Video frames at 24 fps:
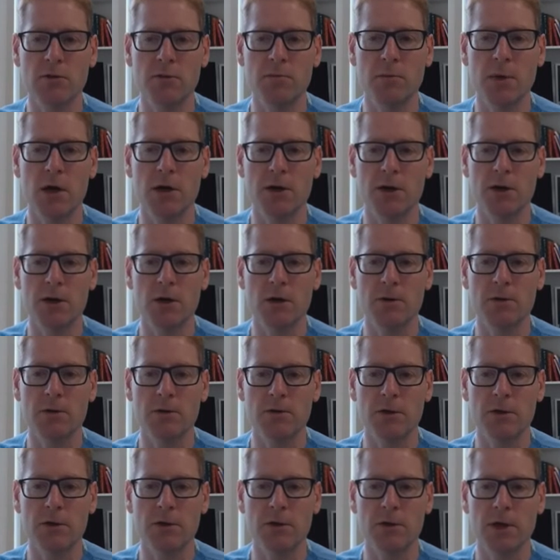with
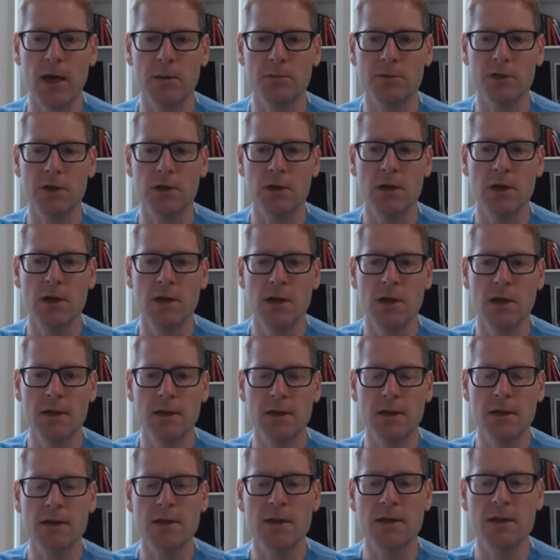myocardial capture.
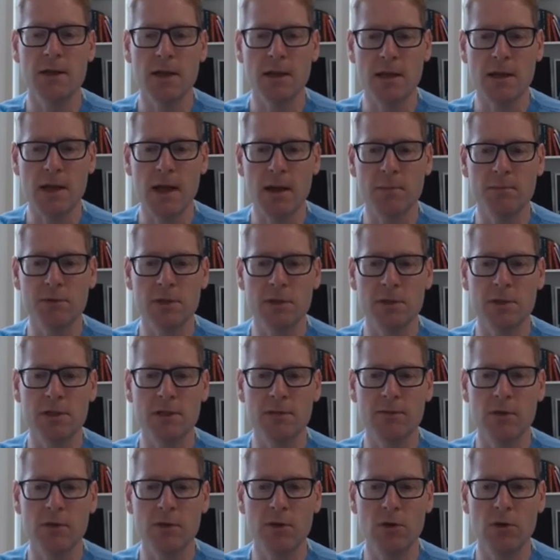The absence
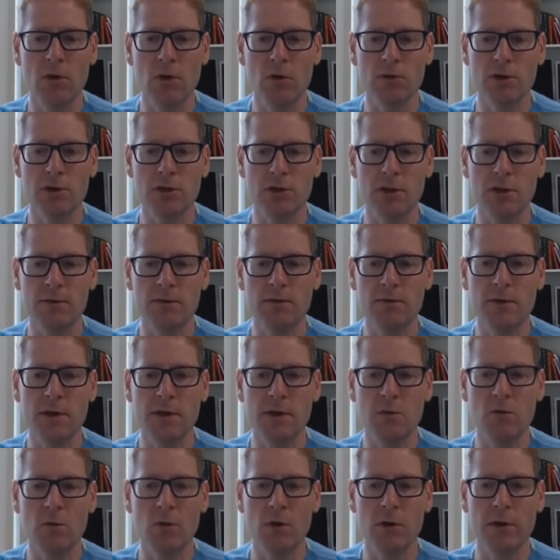of a notch in
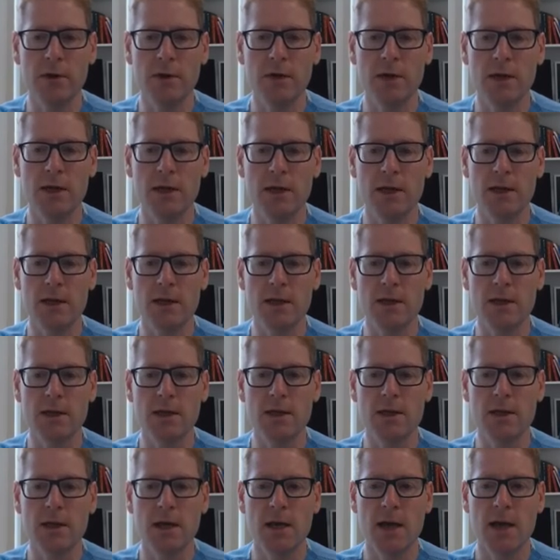V1 in
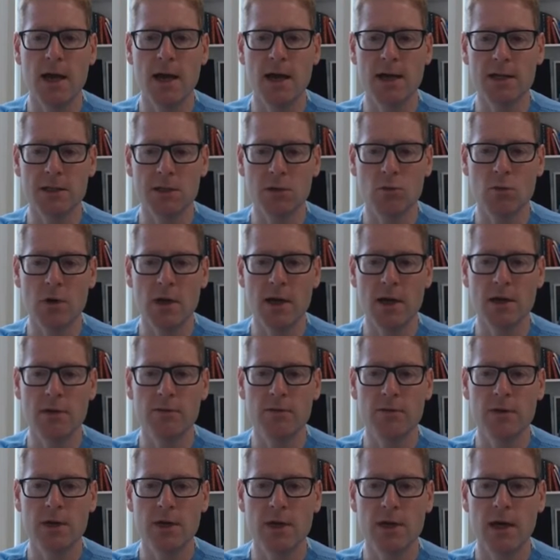the S wave
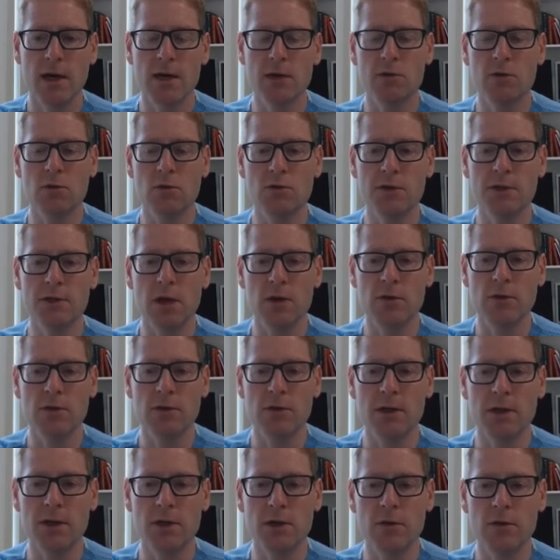and also
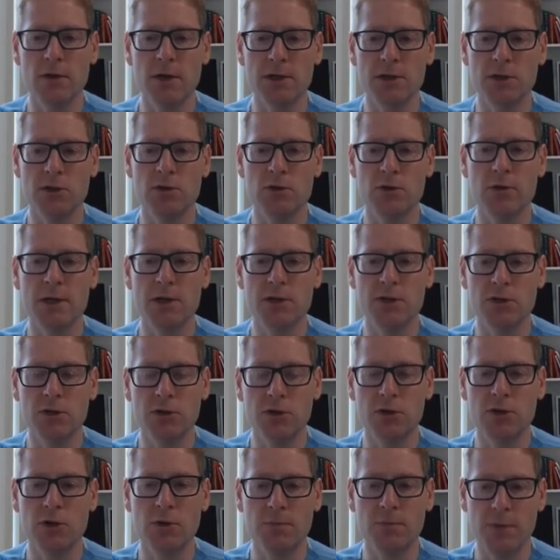the QRS duration
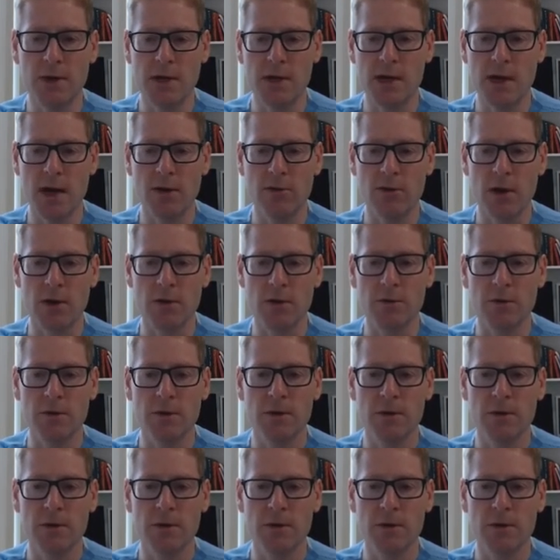should be narrow.